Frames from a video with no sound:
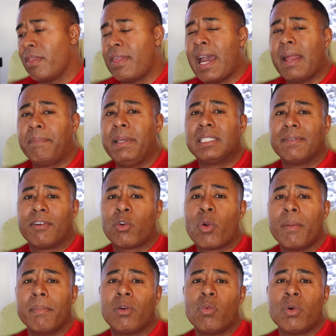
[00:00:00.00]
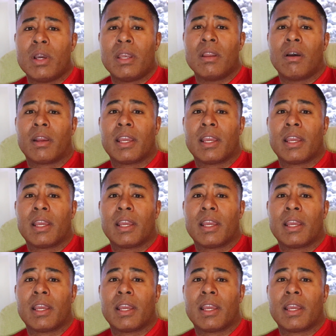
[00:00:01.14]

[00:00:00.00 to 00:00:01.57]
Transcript: that piece of equipment would